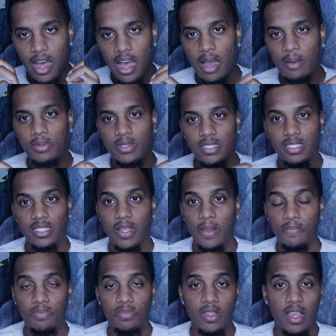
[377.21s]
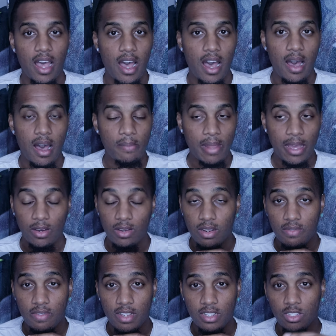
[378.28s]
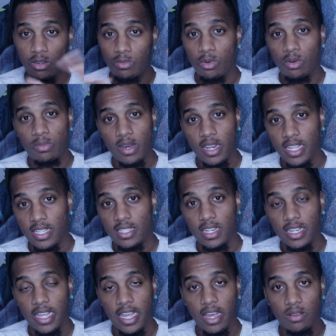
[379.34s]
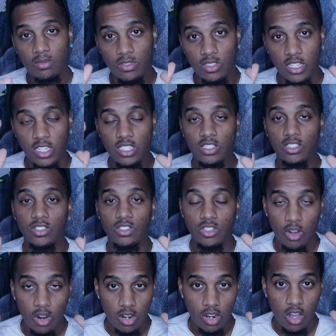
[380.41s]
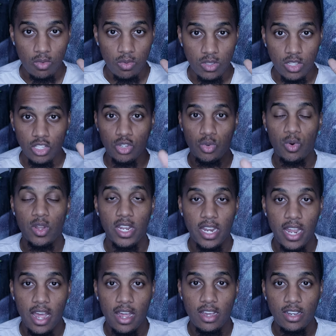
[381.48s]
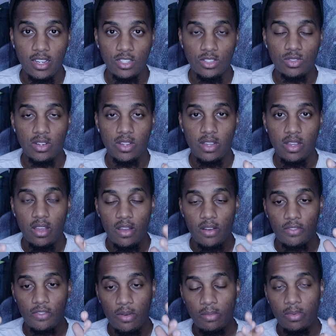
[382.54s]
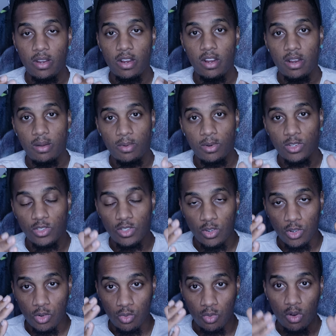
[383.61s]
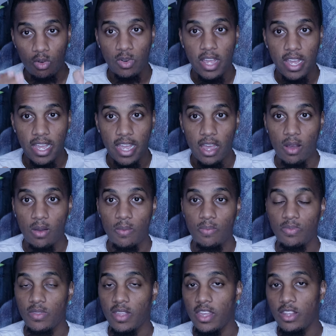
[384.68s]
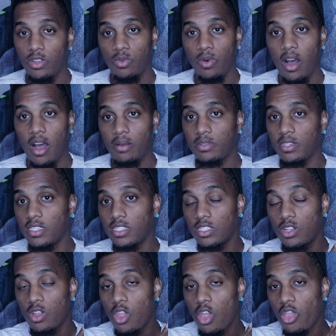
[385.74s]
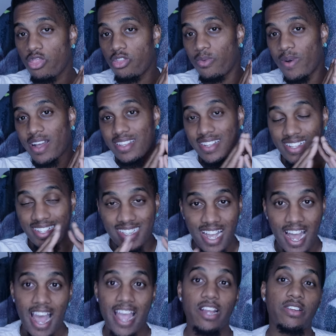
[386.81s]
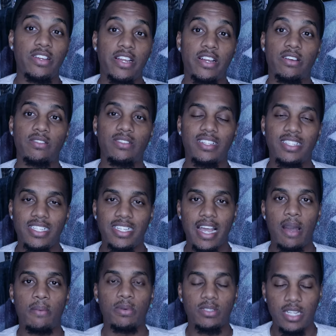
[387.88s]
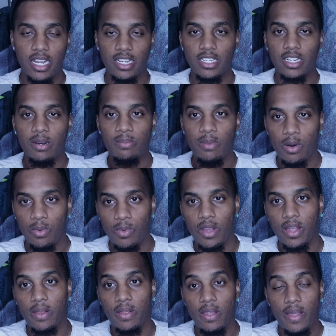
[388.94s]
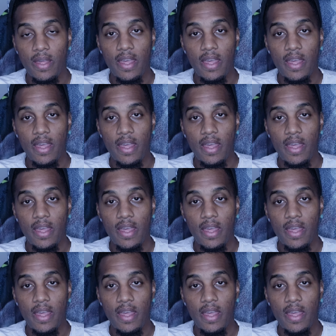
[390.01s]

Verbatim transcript: options. Uh, I'm not going to invest no more money into the account, just starting off with the 2900. From there, I'm going to grow the account and do options throughout the entire year to see how much I can come up with